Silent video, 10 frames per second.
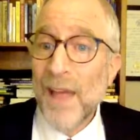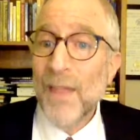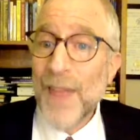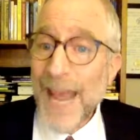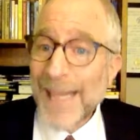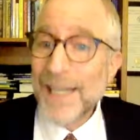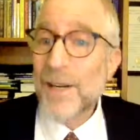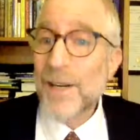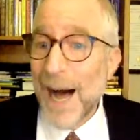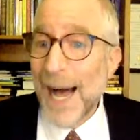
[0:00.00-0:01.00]
they
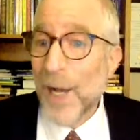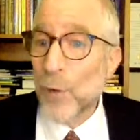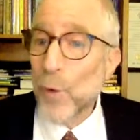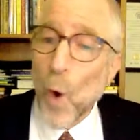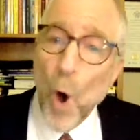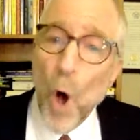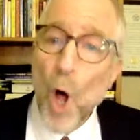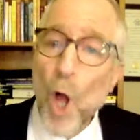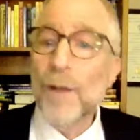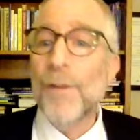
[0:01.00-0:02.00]
defiled
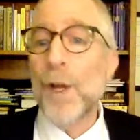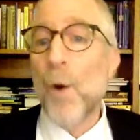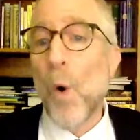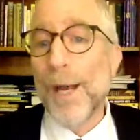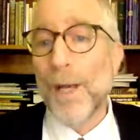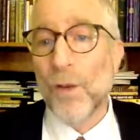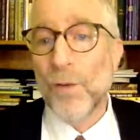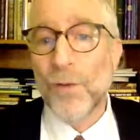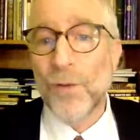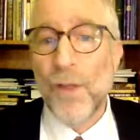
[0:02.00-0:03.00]
all of the
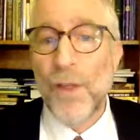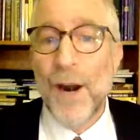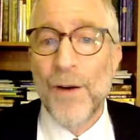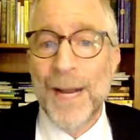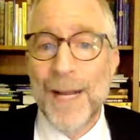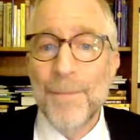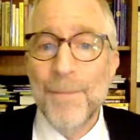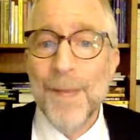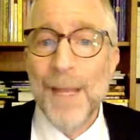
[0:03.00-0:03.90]
oils therein.